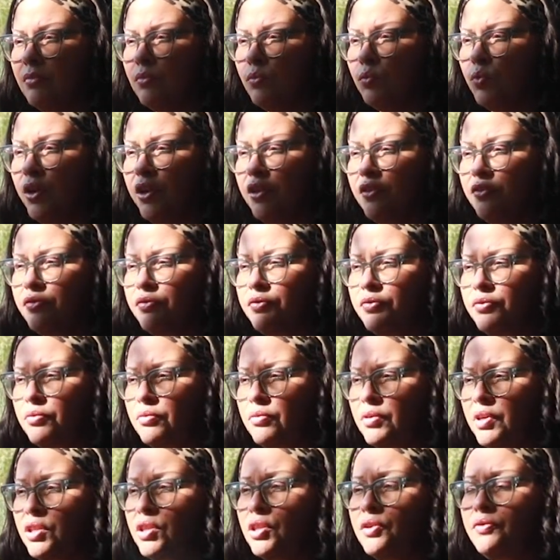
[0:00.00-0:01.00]
with
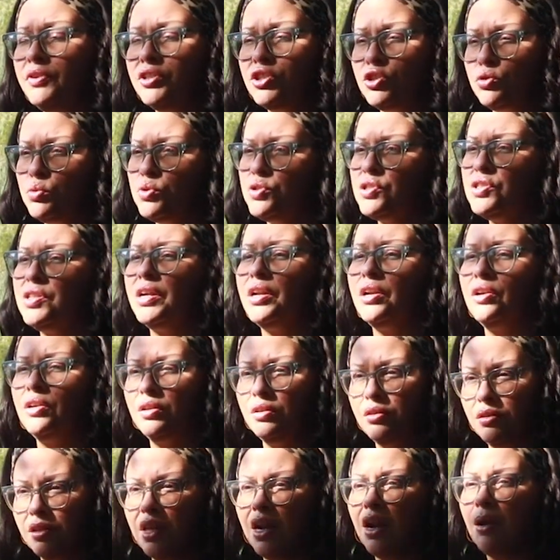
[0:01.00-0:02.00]
individuals that
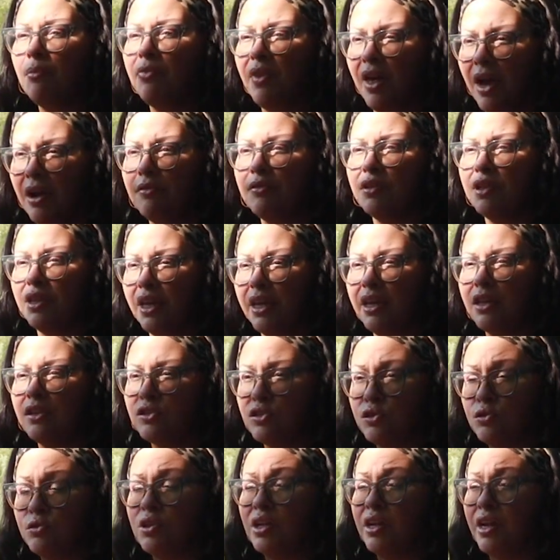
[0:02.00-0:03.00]
I'm not related
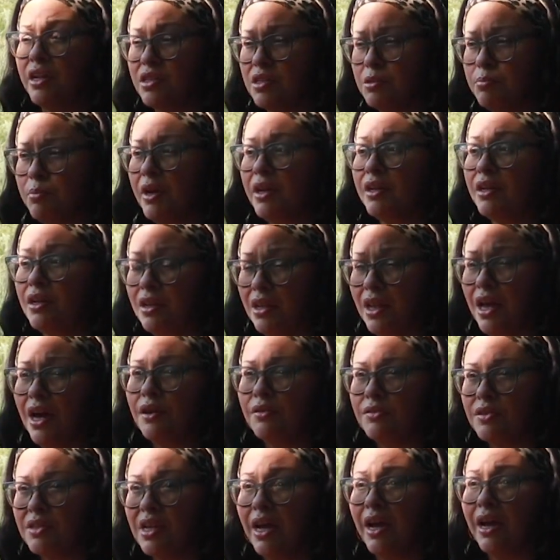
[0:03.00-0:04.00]
to, that I spend a lot
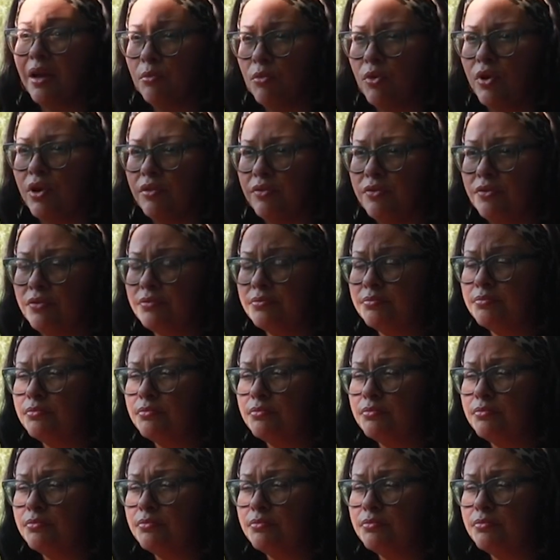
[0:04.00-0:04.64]
of time with.